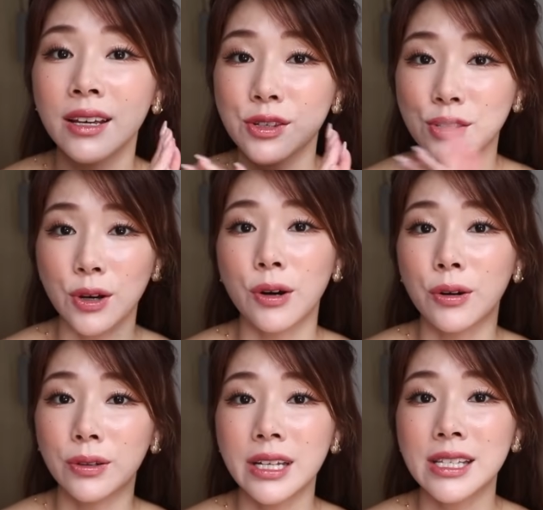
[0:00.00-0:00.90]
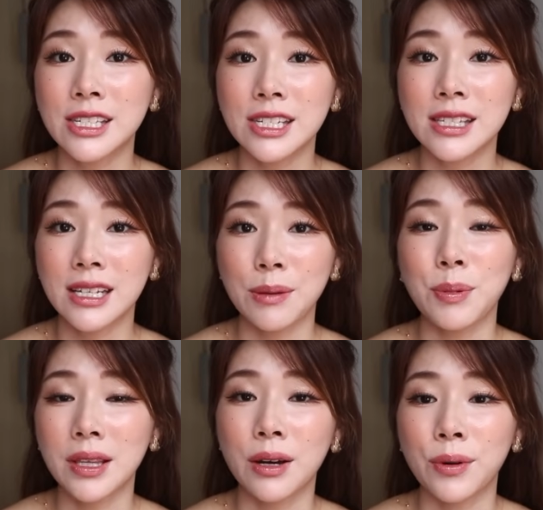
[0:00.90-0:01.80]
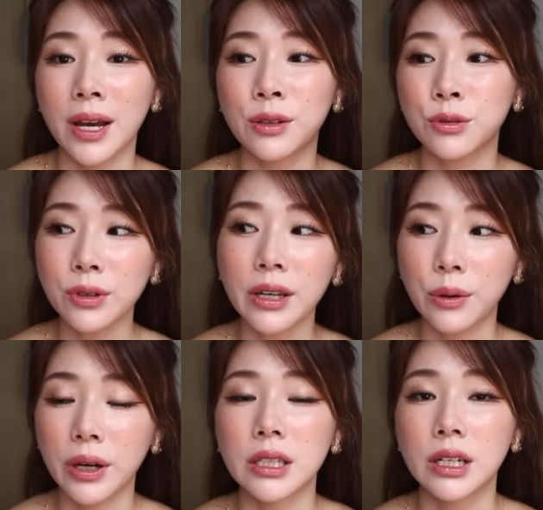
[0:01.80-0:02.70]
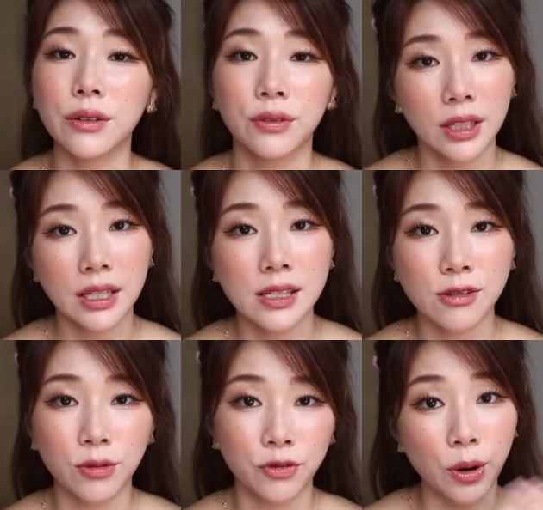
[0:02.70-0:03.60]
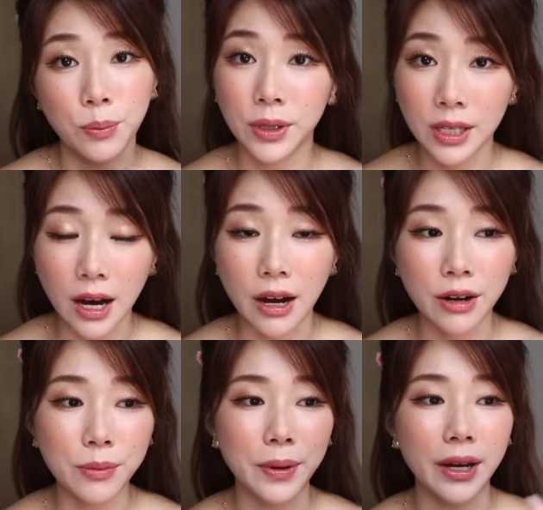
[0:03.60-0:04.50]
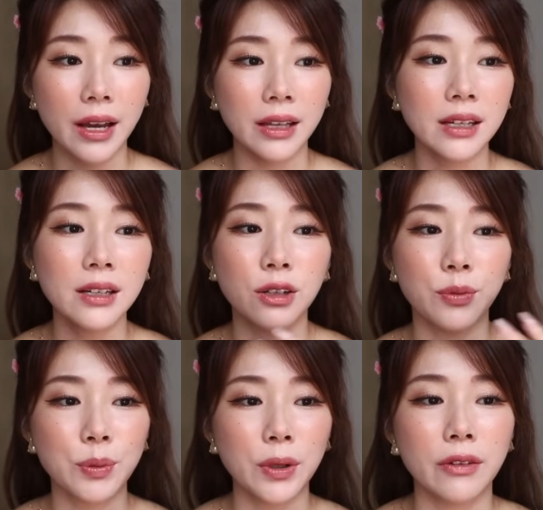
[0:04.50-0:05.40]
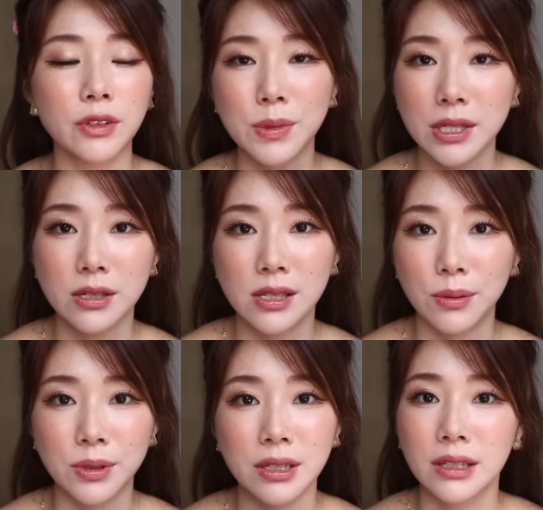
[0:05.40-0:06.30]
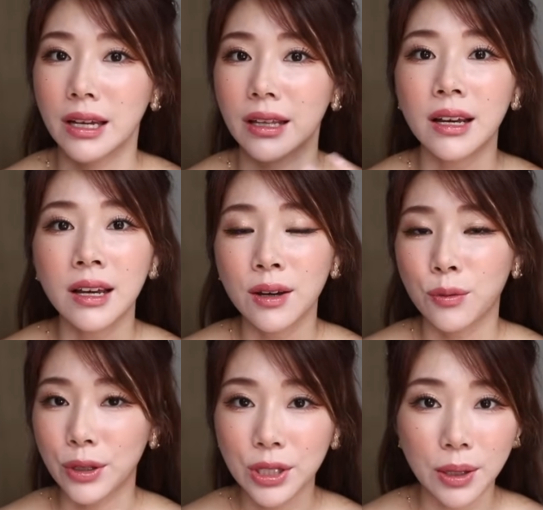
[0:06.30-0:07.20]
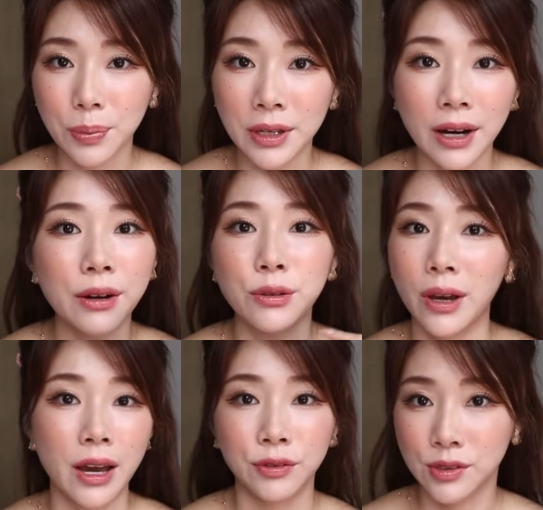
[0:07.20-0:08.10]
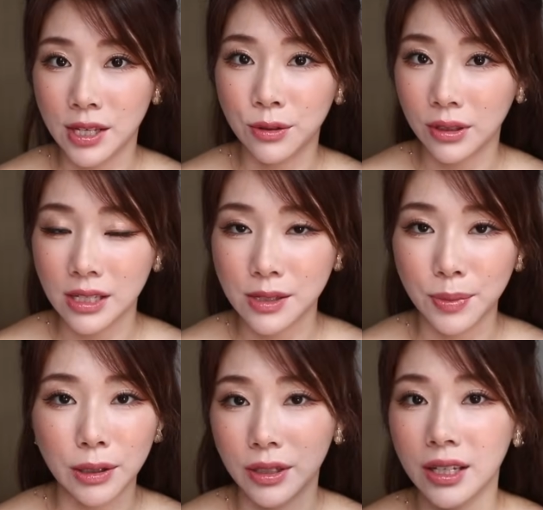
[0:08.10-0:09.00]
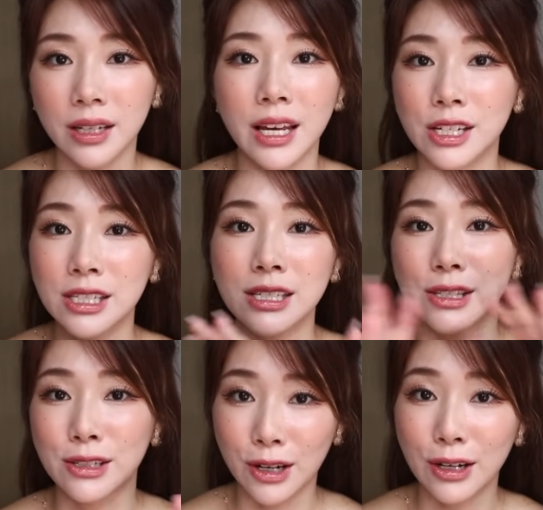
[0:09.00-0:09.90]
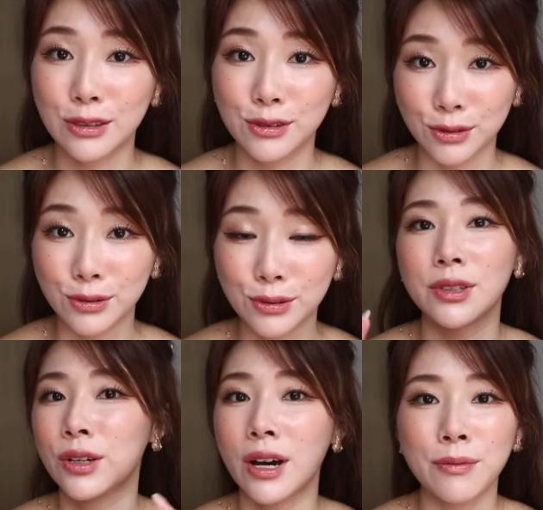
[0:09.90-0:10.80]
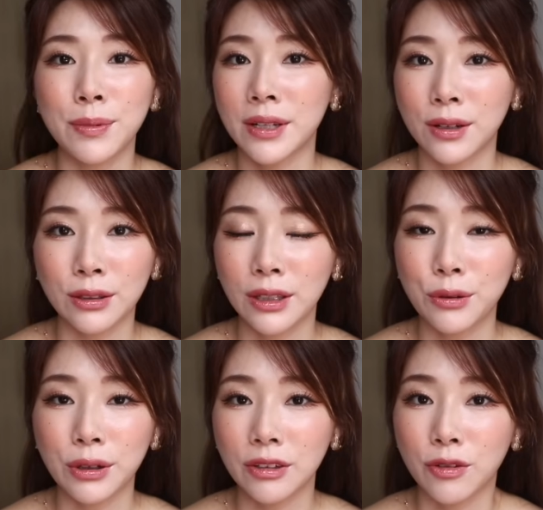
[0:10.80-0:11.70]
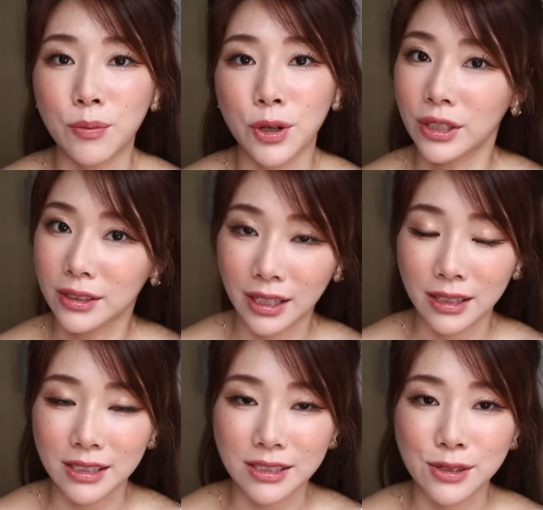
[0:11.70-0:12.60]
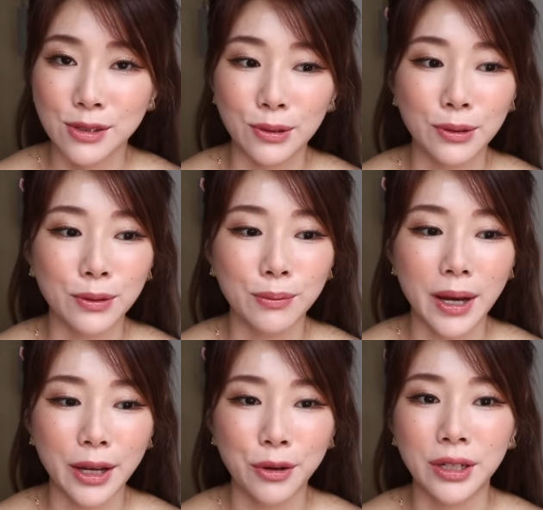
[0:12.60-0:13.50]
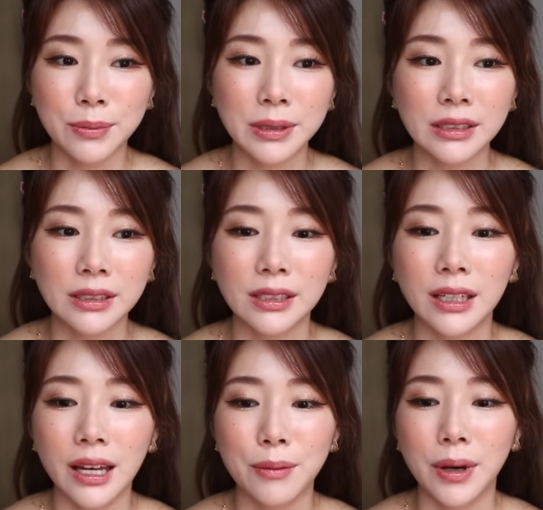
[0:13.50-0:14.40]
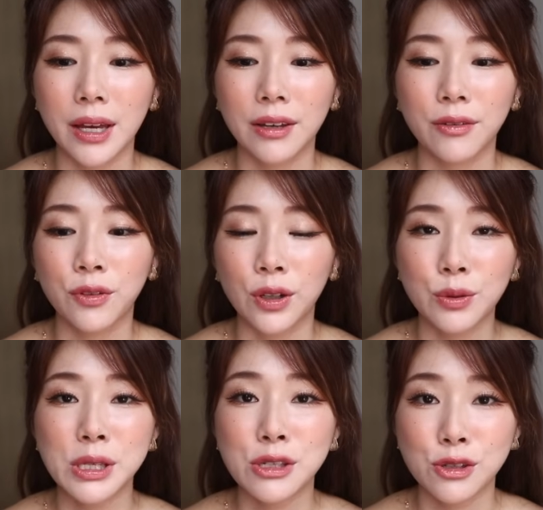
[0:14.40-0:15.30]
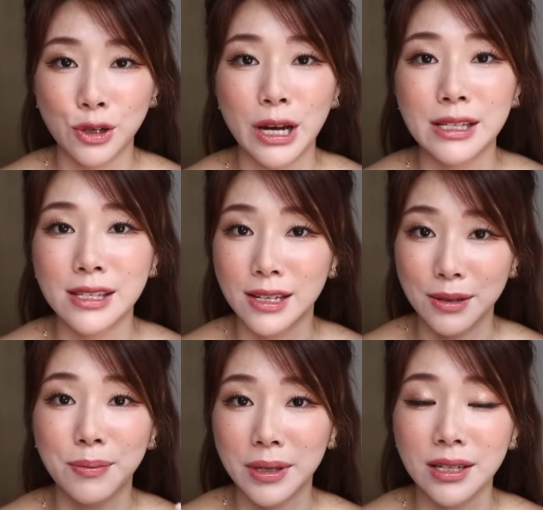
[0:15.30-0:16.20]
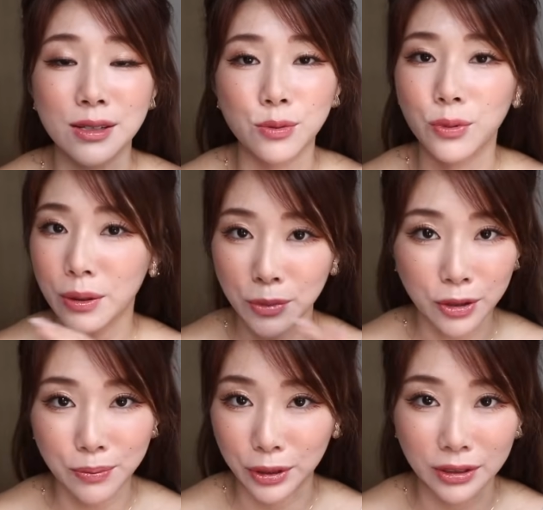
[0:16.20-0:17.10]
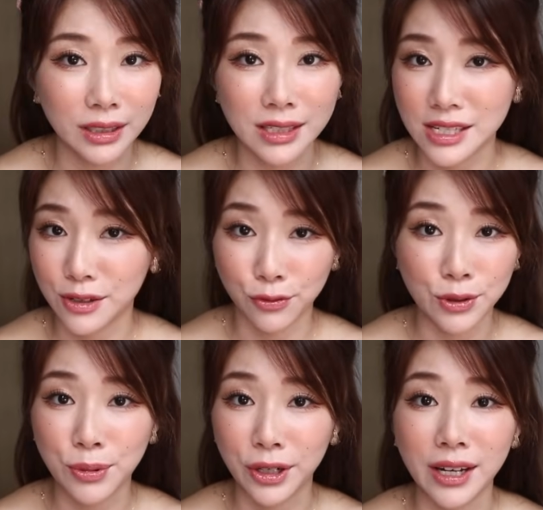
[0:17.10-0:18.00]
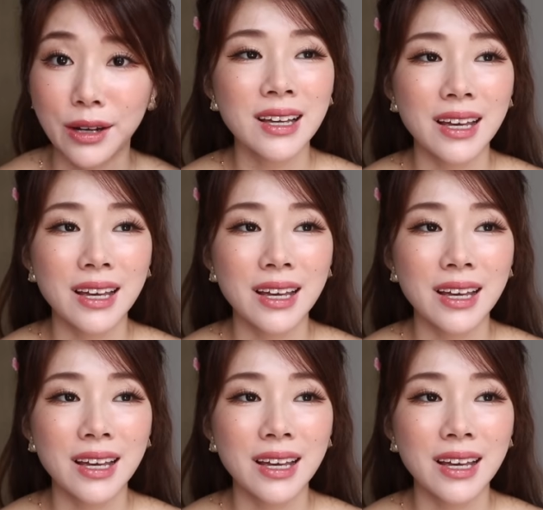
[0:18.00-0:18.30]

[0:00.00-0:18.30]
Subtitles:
So let's just keep it that way. I do get quite a lot of things from PR, but I think a lot of people have the misconception that when you get PR, you have to say good things about it. Actually, it's not true. You know, I've been a content creator for more than 10 years, so my credibility and my followers' trust in me is way more important than just a free product.